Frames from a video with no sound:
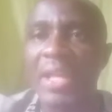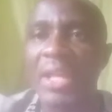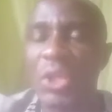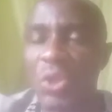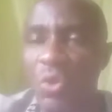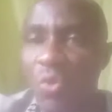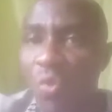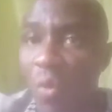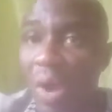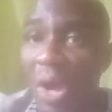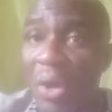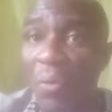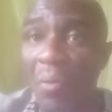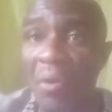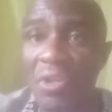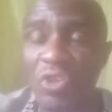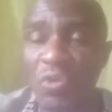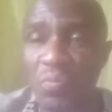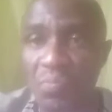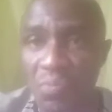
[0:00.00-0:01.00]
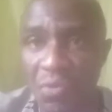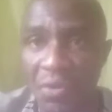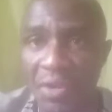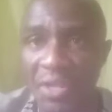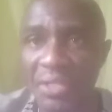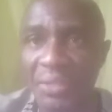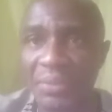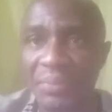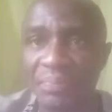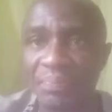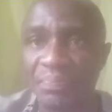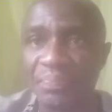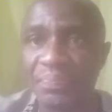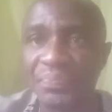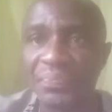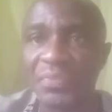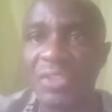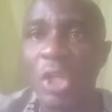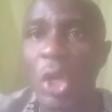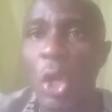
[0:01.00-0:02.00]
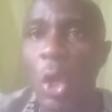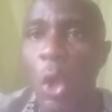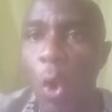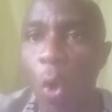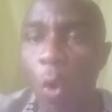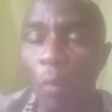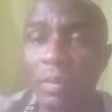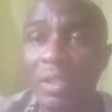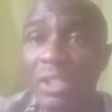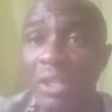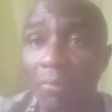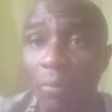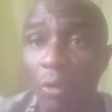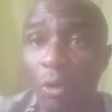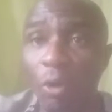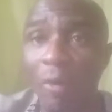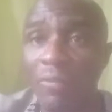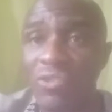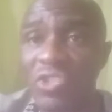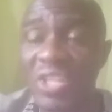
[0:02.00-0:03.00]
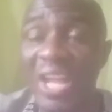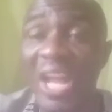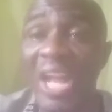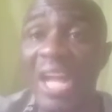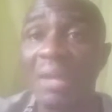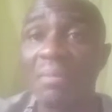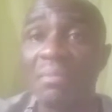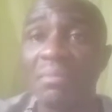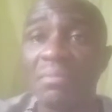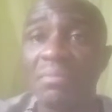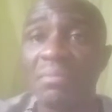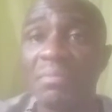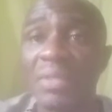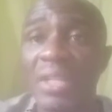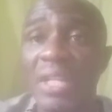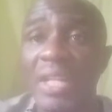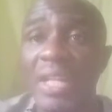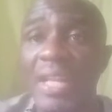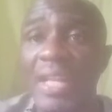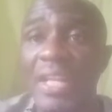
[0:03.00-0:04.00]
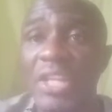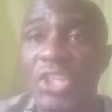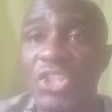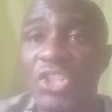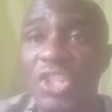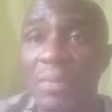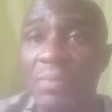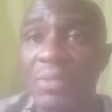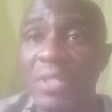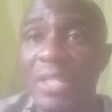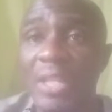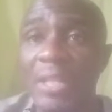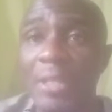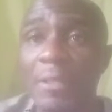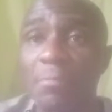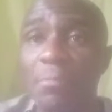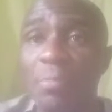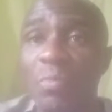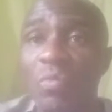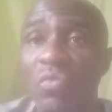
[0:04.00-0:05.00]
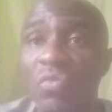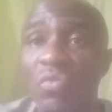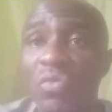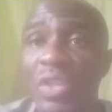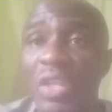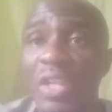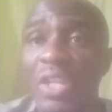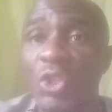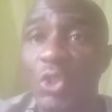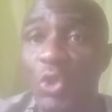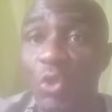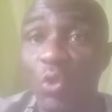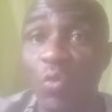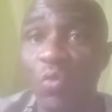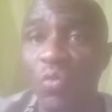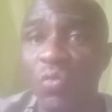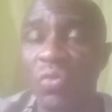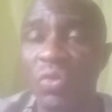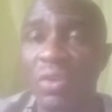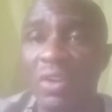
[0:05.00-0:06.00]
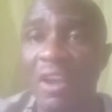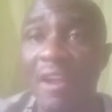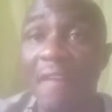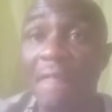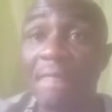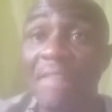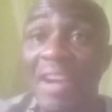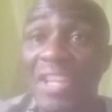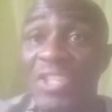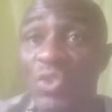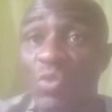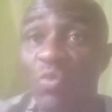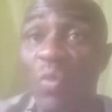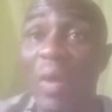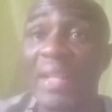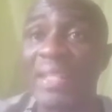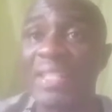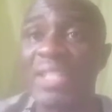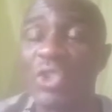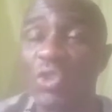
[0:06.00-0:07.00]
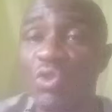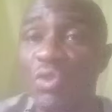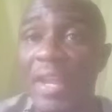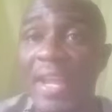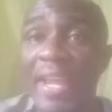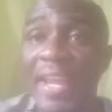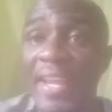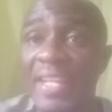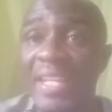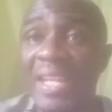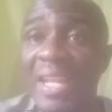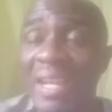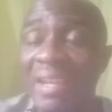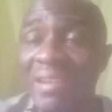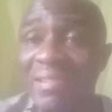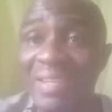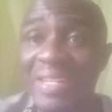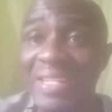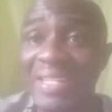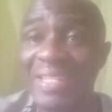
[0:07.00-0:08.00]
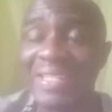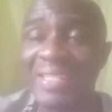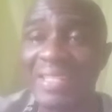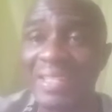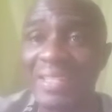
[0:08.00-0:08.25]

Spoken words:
You are going to pray. Open the book of Psalm, chapter 2, verse 1 to the end. Read it